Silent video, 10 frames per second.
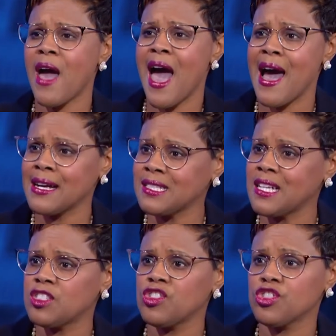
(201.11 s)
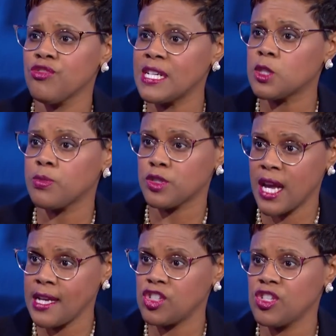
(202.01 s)
access to
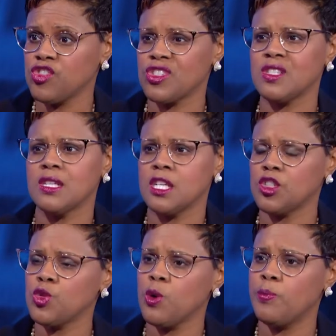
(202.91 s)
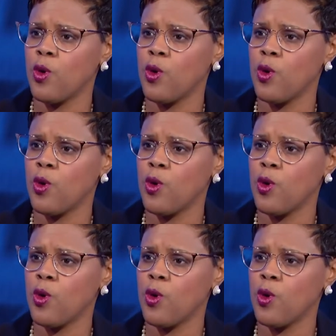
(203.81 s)
transportation just to get to appointments.